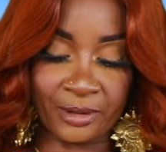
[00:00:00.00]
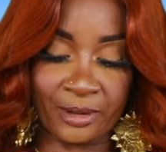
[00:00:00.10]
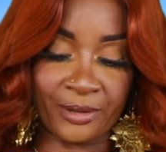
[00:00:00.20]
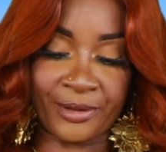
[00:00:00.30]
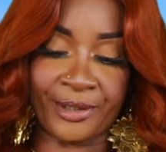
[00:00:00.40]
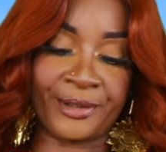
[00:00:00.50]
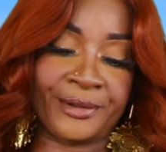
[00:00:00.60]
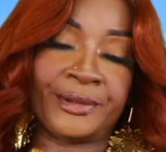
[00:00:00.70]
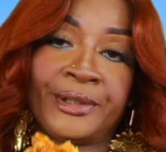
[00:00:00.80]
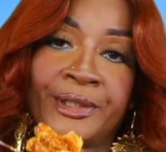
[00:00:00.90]
all there.
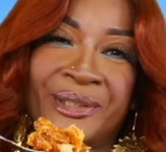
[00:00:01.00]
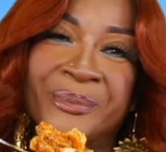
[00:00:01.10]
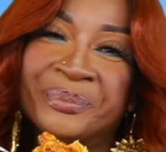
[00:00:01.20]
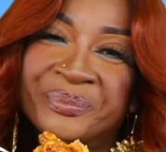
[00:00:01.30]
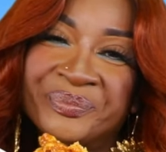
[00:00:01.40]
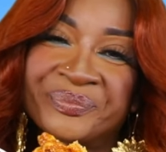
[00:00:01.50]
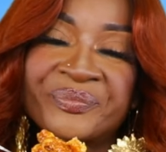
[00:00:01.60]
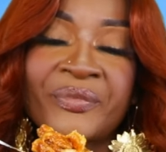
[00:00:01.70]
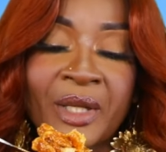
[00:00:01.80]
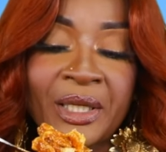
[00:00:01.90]
You know?
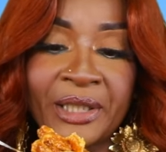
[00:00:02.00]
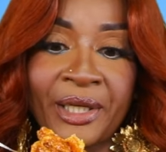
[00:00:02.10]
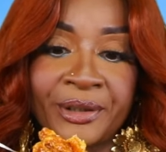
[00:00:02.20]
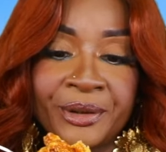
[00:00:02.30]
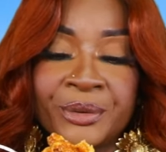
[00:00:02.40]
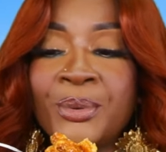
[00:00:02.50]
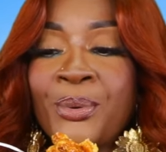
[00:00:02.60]
Y'all know.